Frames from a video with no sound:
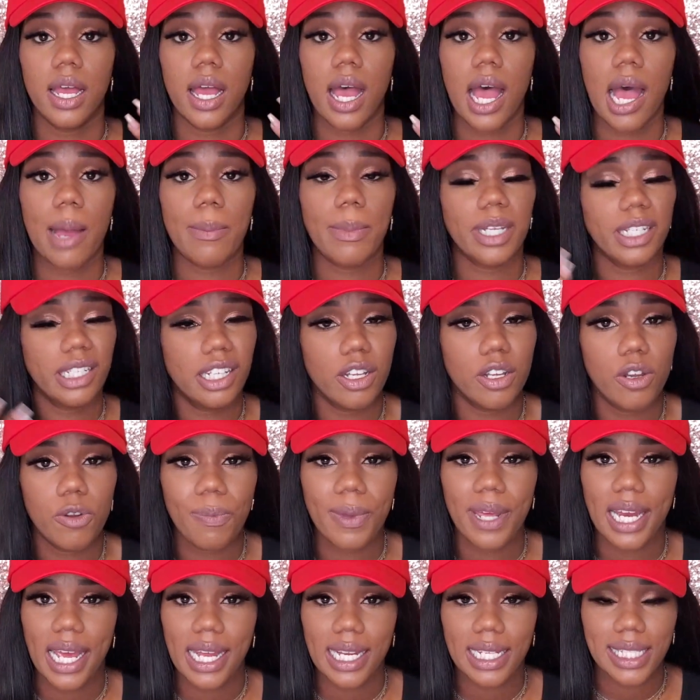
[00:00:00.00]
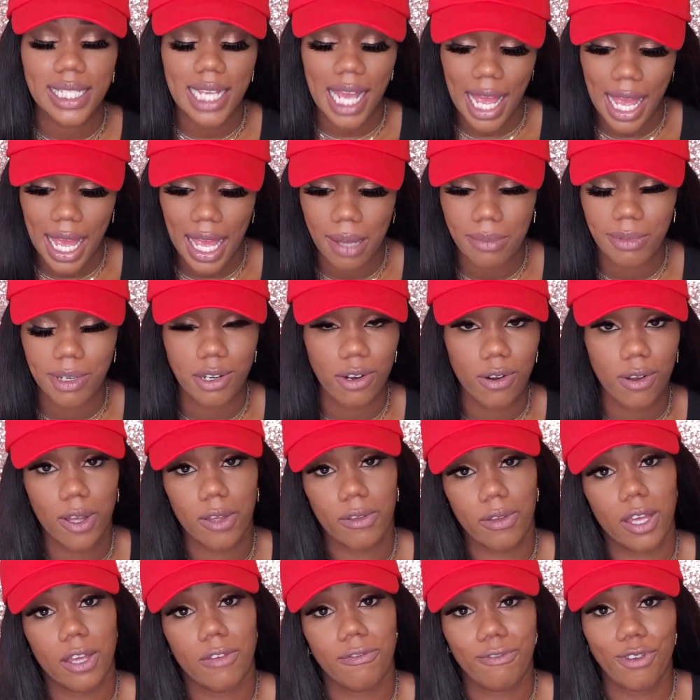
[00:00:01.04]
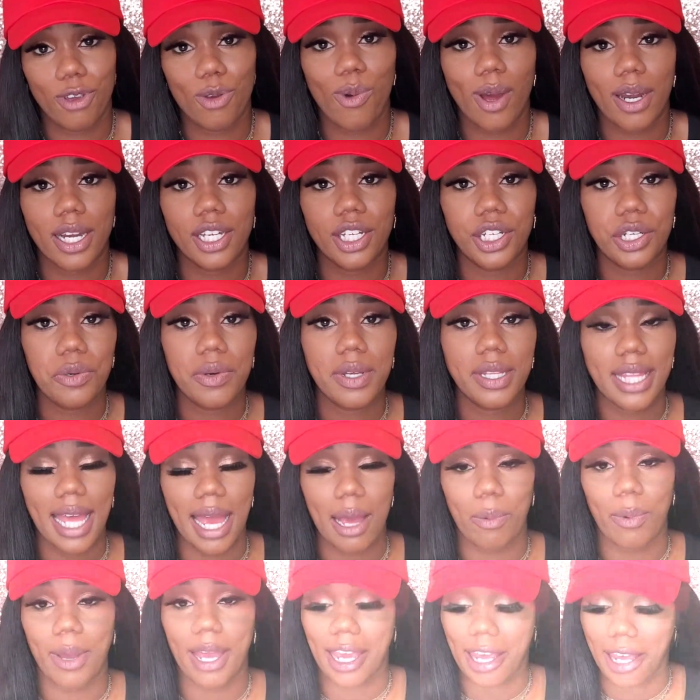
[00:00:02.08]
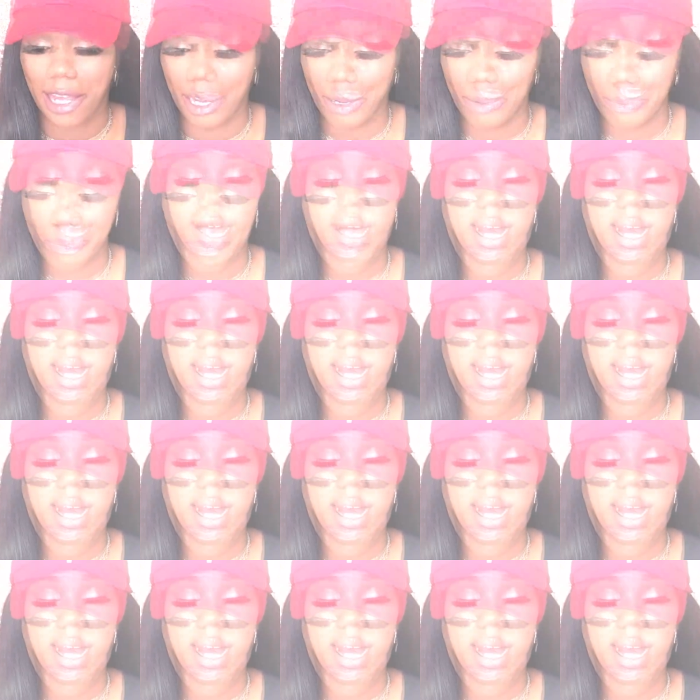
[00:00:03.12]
a little bit at a time, you know, if you want to do it that way.